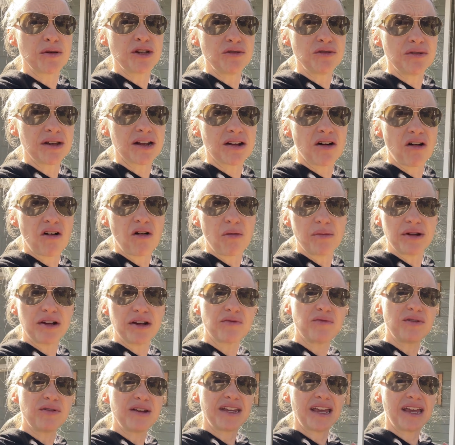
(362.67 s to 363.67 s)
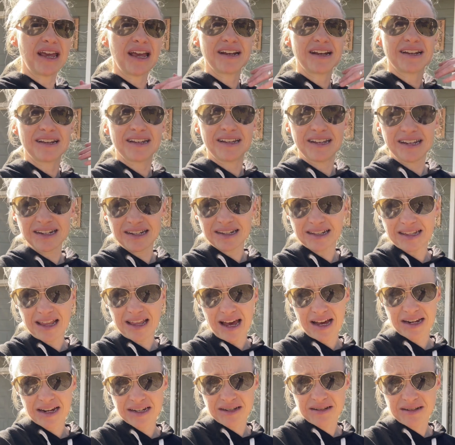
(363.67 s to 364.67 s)
do get home. And if we can't get
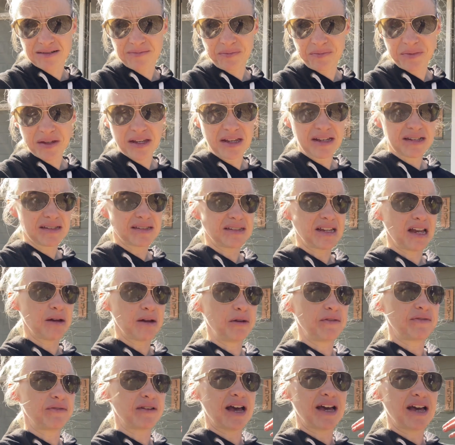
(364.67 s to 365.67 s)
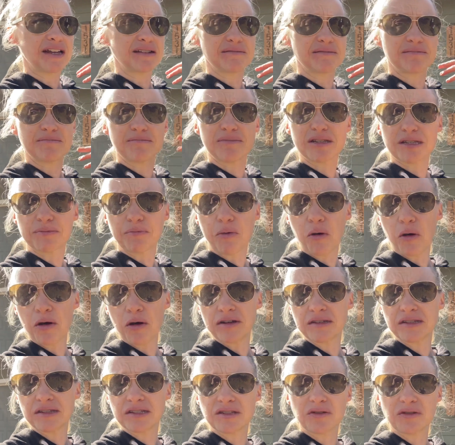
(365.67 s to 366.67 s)
that, say we've got
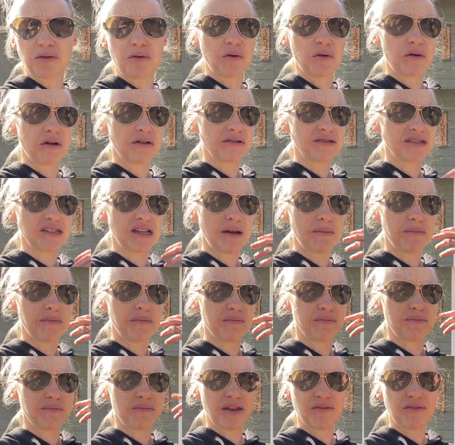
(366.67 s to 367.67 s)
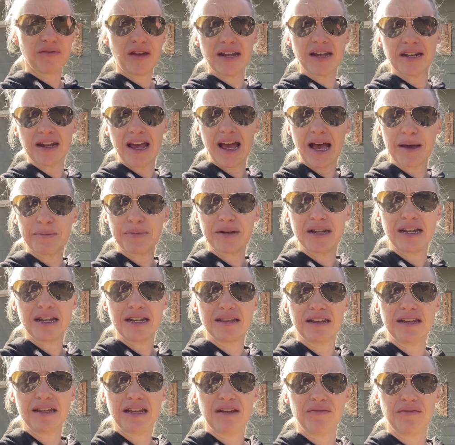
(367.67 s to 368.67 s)
sports or some event happening in
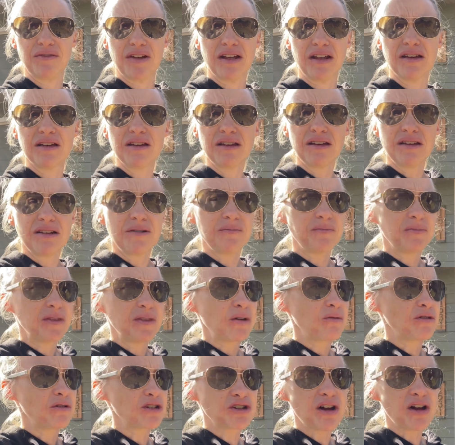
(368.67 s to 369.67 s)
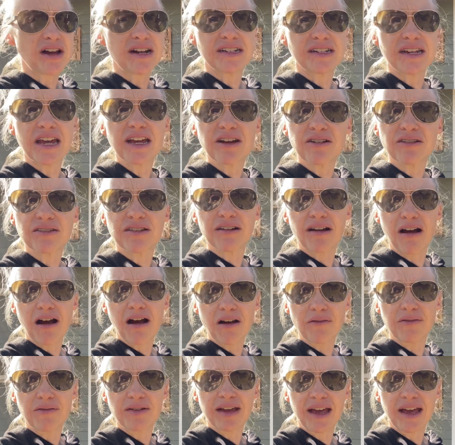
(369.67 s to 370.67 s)
the evening, we'll try to take her in the
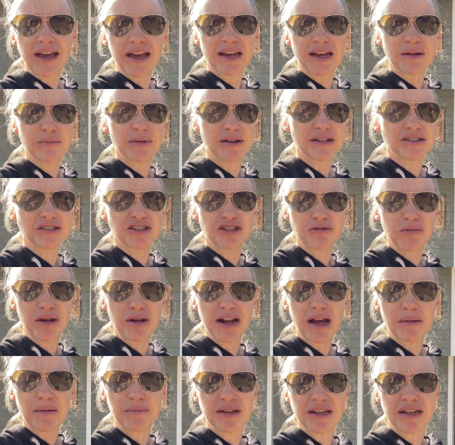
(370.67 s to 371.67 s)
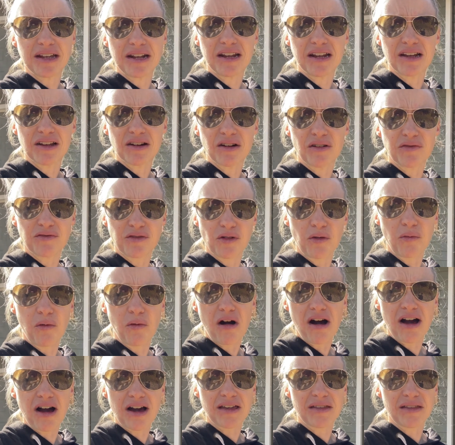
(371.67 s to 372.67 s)
car if we can, but she may not be getting a full
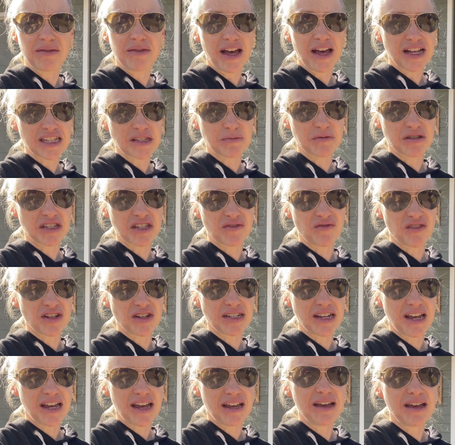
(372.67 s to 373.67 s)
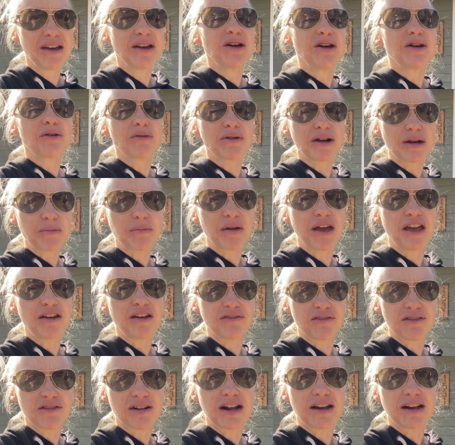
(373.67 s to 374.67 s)
walk that specific day. We're going to pay
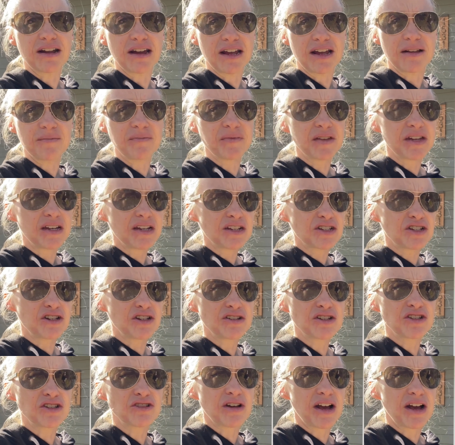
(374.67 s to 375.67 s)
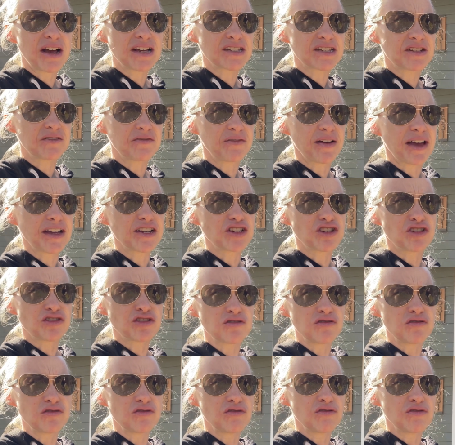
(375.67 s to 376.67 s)
for it at night. She usually tries to find
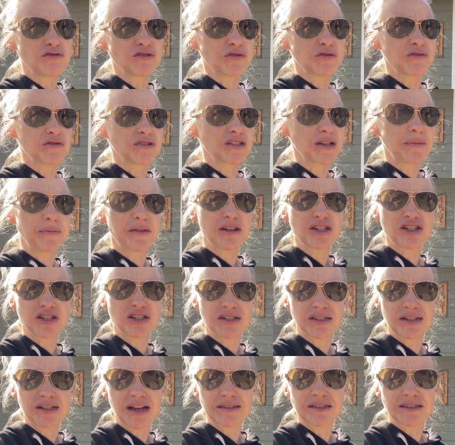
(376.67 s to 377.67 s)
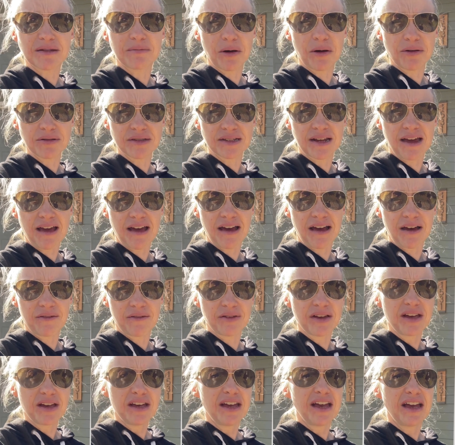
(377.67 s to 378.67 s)
shoes or something she's not supposed to
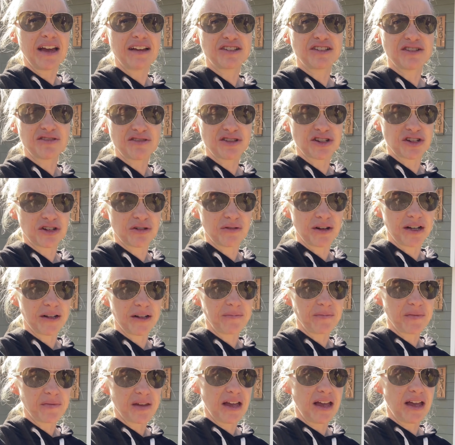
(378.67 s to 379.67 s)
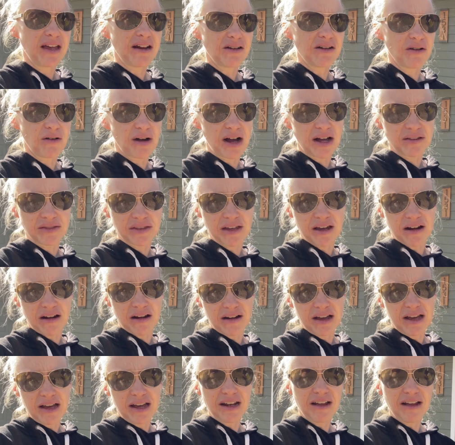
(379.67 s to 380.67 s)
have, and she'll chew it. And I'll go out there,
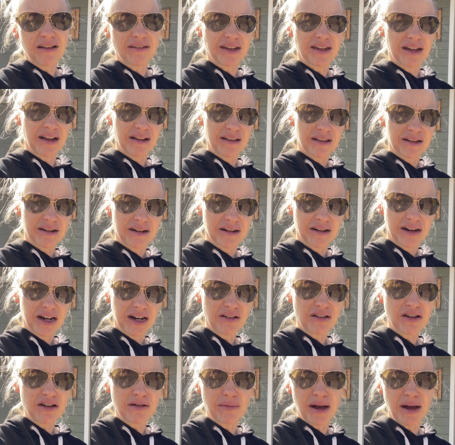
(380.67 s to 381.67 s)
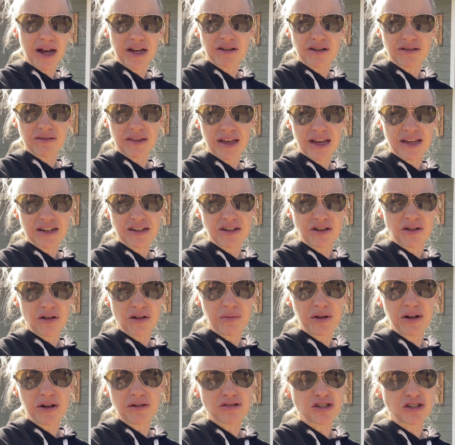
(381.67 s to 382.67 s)
and I'll yell at her, and I'll remind her that,
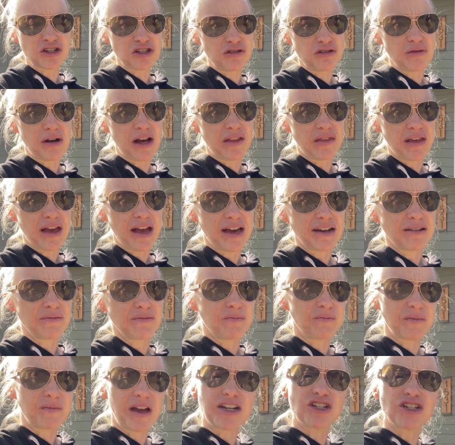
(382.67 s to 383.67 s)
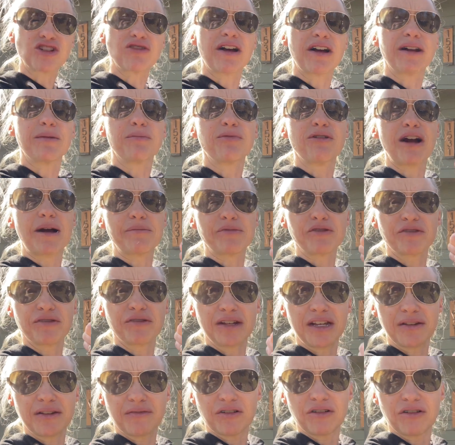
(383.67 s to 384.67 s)
we don't chew on that. And I try to prompt her to
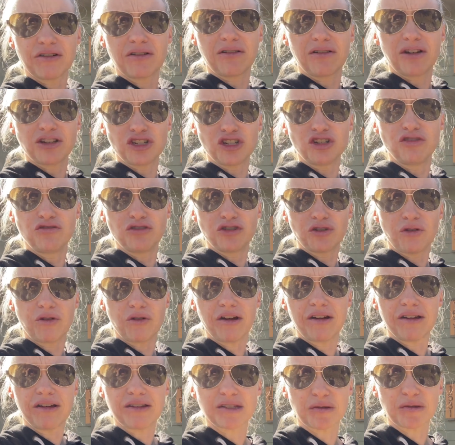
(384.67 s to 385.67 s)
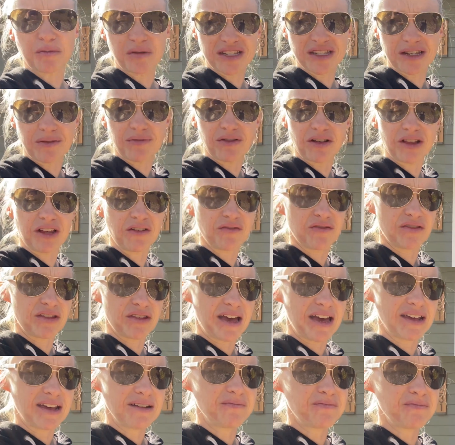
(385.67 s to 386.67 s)
give her a chew toy specifically for
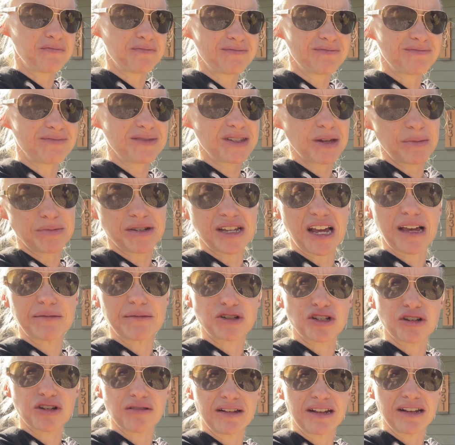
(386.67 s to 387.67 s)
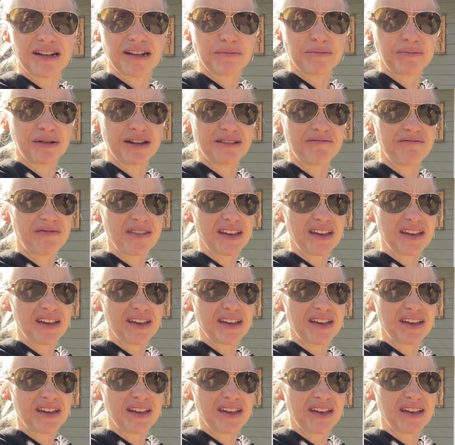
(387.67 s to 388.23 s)
that, and sometimes she'll eat it, but